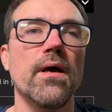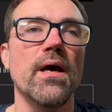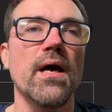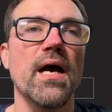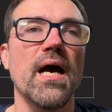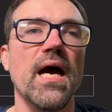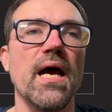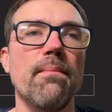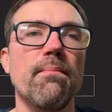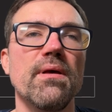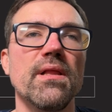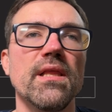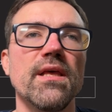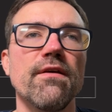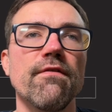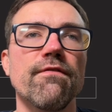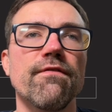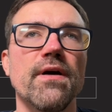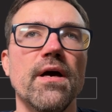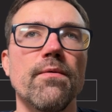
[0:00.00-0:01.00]
I
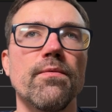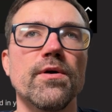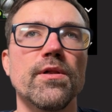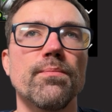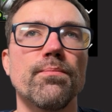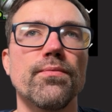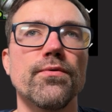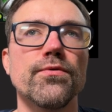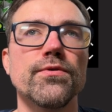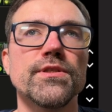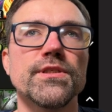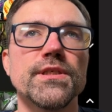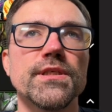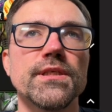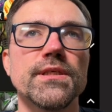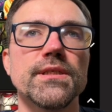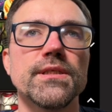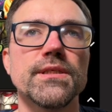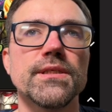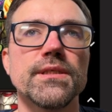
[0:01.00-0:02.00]
believe I will put
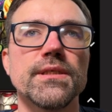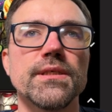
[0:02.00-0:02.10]
it